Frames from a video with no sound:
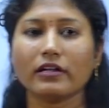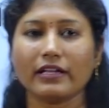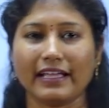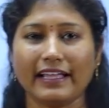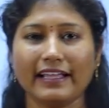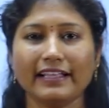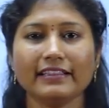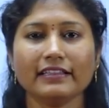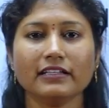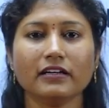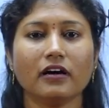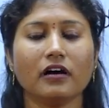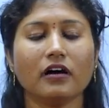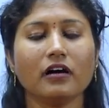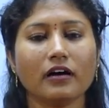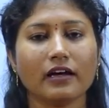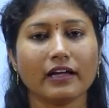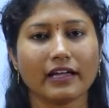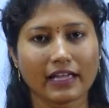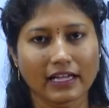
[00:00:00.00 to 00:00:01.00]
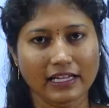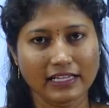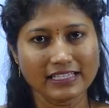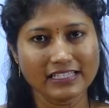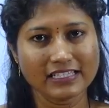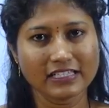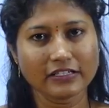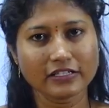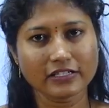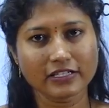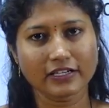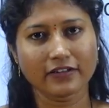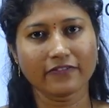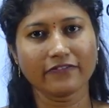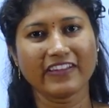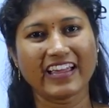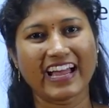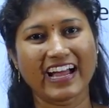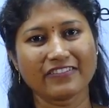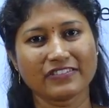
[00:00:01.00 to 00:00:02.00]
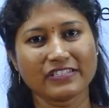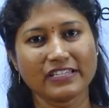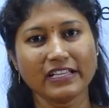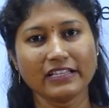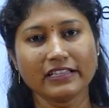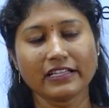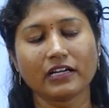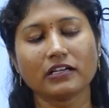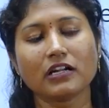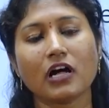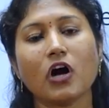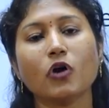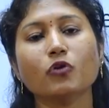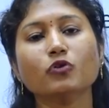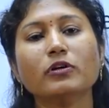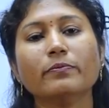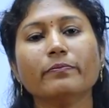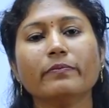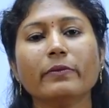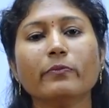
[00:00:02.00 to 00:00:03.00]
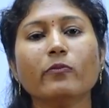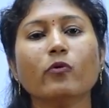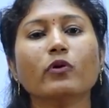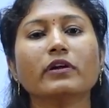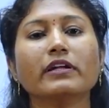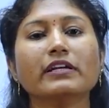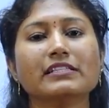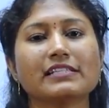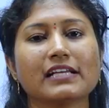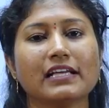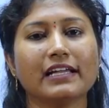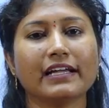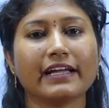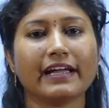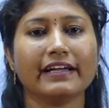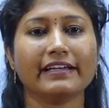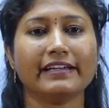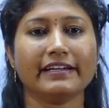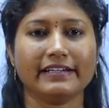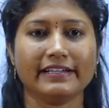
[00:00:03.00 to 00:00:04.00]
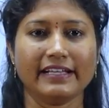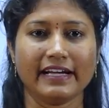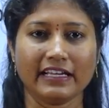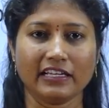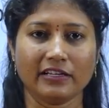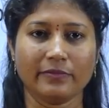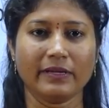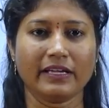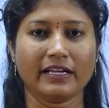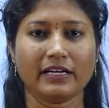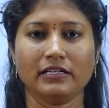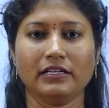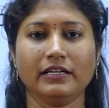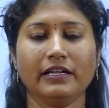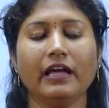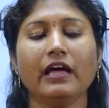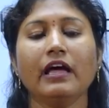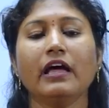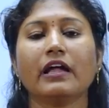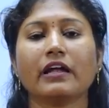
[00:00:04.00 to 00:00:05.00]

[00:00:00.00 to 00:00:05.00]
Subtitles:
In the insertion, we have seen that how the memory is allocated dynamically.